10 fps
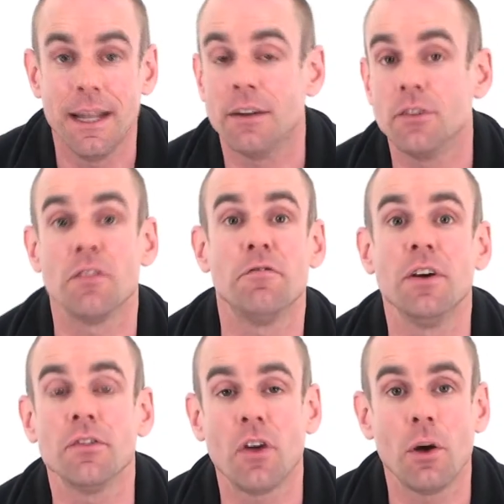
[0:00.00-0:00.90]
Now, it's the
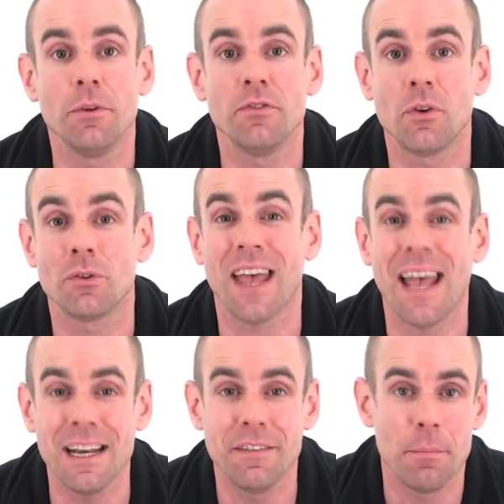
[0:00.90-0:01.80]
first time we've stocked
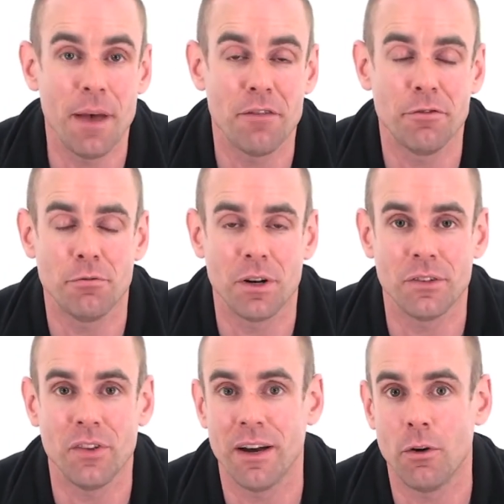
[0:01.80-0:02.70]
any of the barefoot
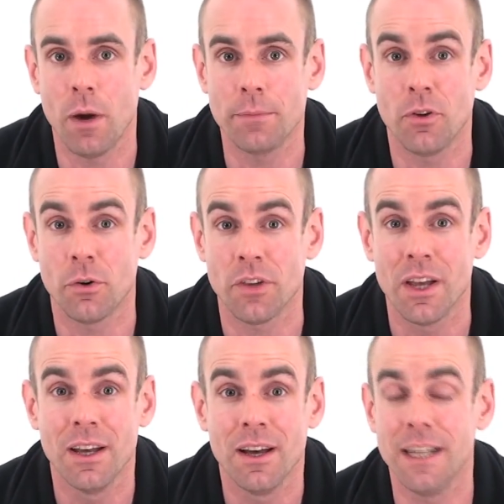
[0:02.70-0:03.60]
runners here at
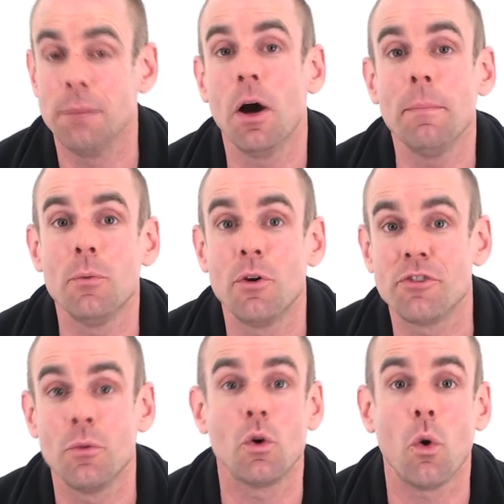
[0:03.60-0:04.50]
Webtogs, and you might be
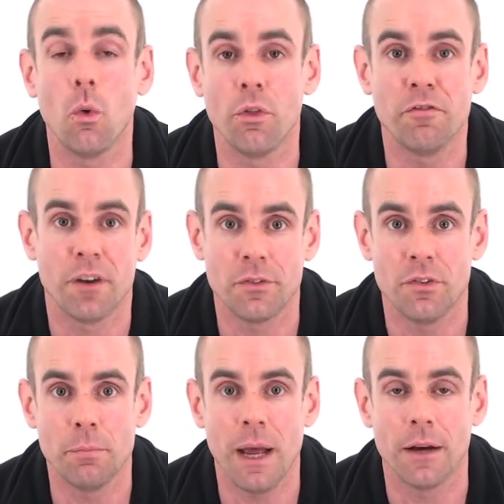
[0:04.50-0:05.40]
wondering what all the
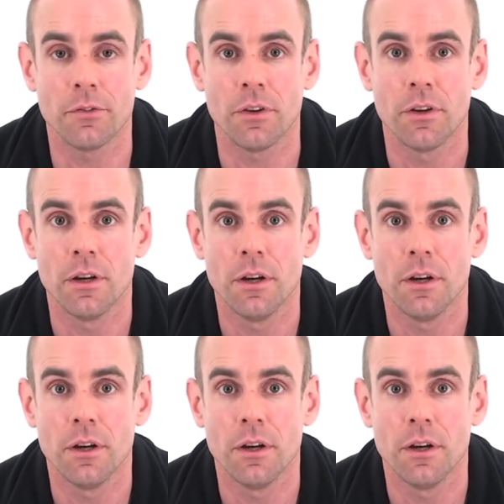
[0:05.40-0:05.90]
fuss is about.